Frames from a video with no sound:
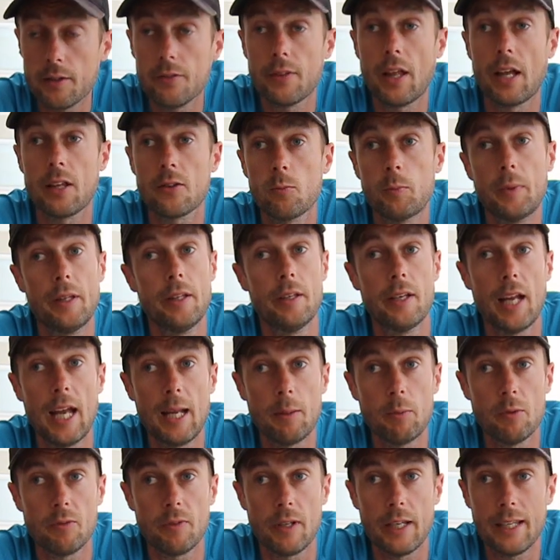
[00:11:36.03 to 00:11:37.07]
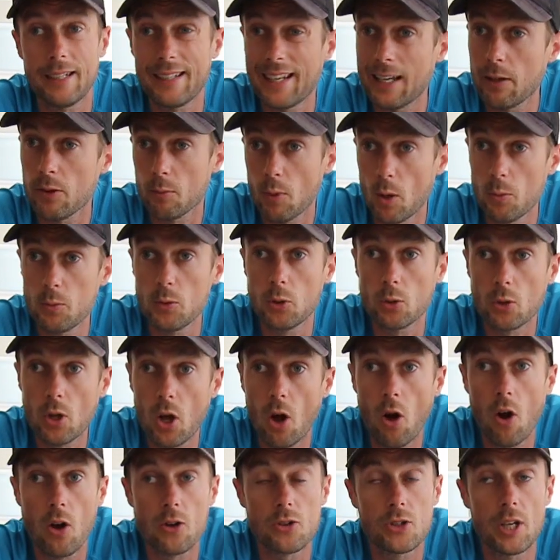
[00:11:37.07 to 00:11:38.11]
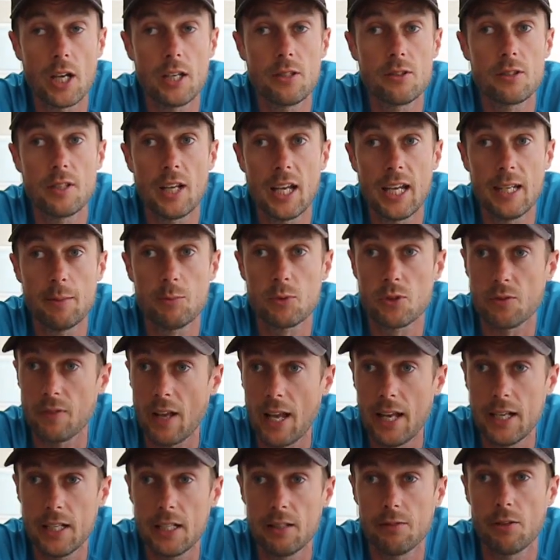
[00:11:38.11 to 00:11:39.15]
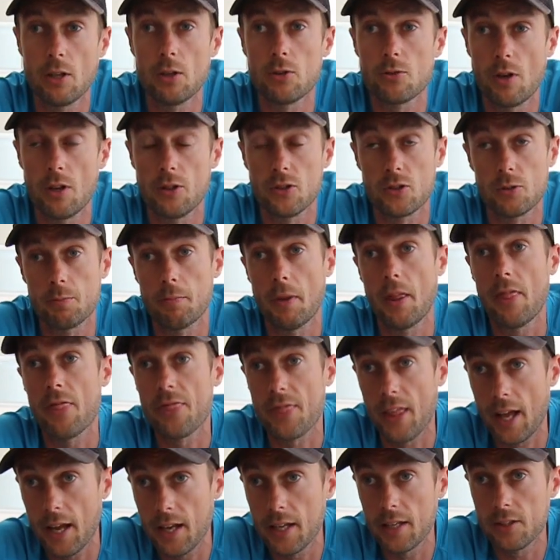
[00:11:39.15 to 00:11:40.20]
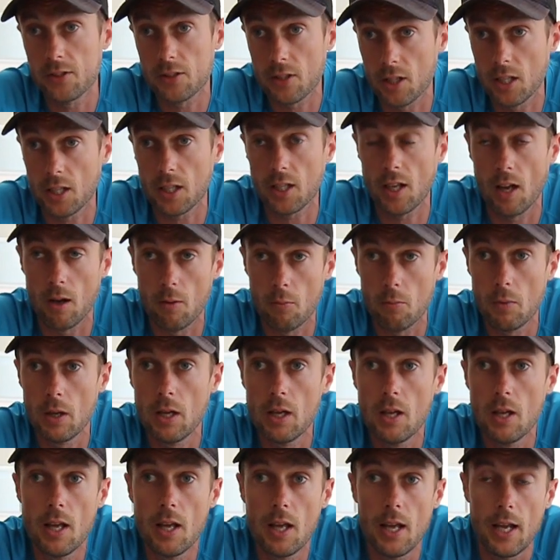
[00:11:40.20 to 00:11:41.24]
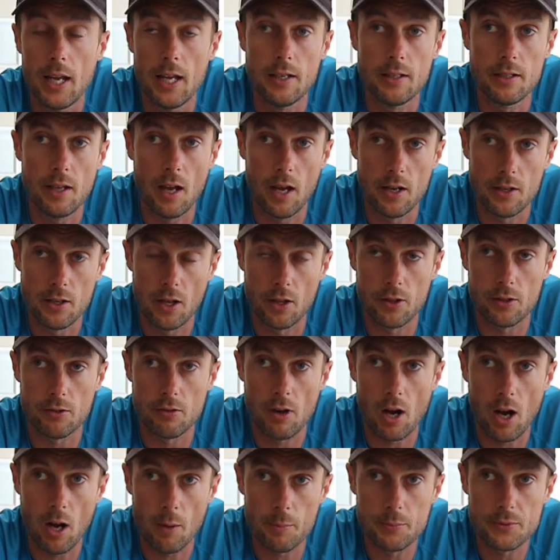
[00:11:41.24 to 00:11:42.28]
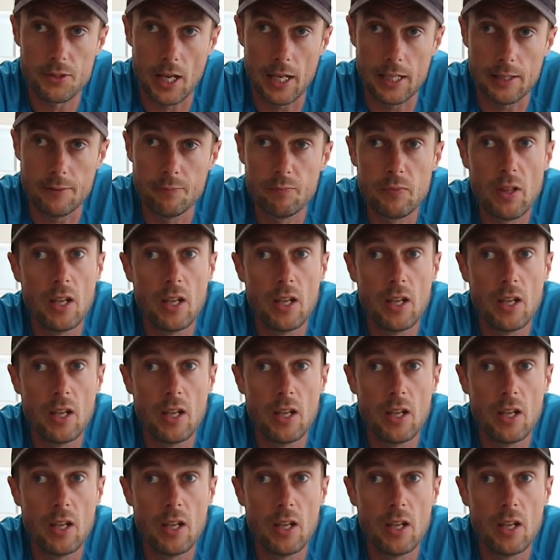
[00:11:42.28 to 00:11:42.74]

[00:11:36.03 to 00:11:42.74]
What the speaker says: That'll be the name of it. Now, at the moment, you can't change the names of any of those runs, but that is going to come in another update.